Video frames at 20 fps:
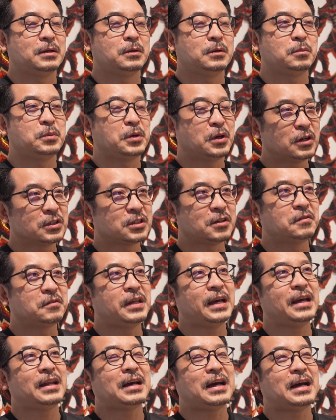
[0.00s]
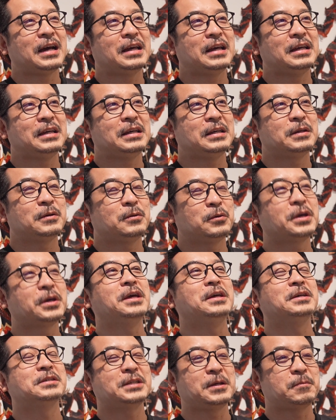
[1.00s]
because of that, I
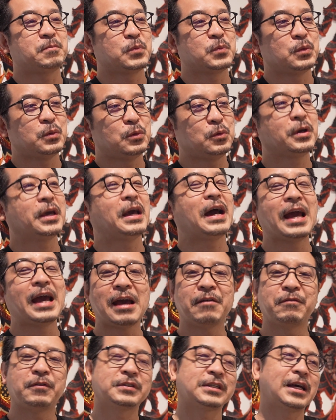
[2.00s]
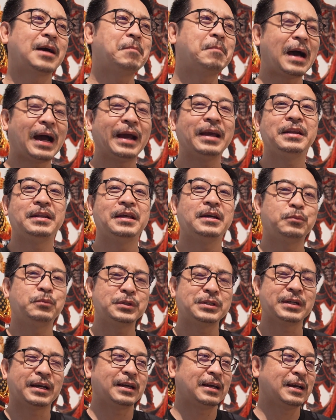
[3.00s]
have some idea
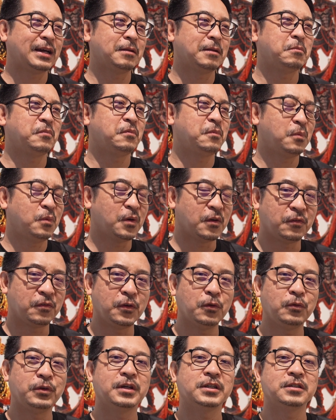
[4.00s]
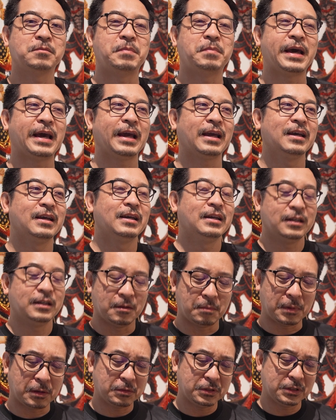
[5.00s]
which I got a few years back
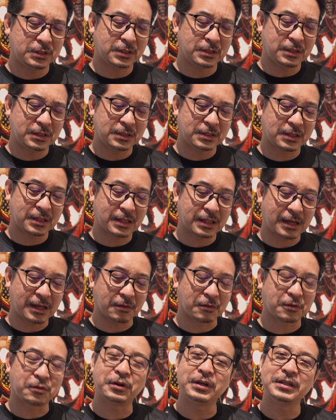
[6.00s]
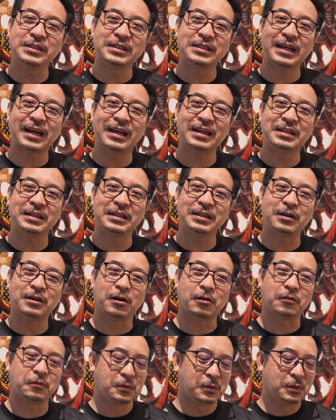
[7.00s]
about this type of crazy idea
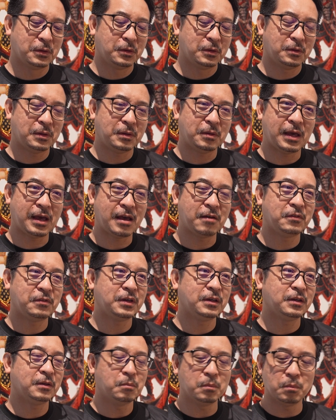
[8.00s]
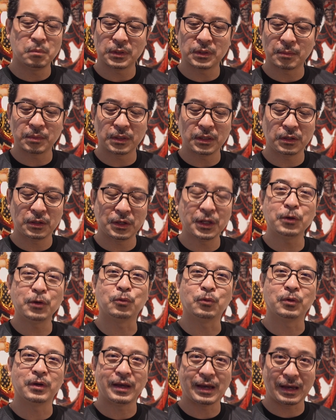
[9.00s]
of having something new
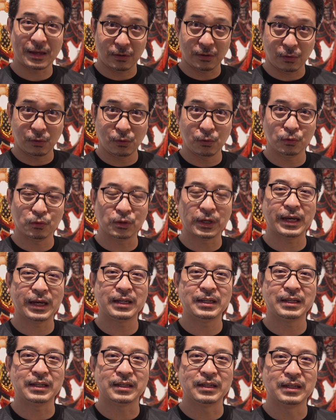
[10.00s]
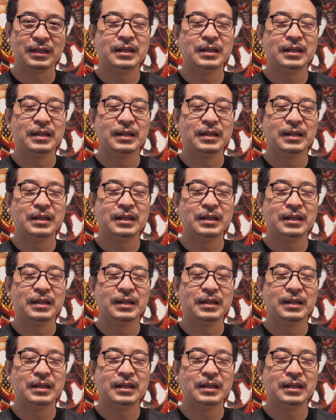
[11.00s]
and all together.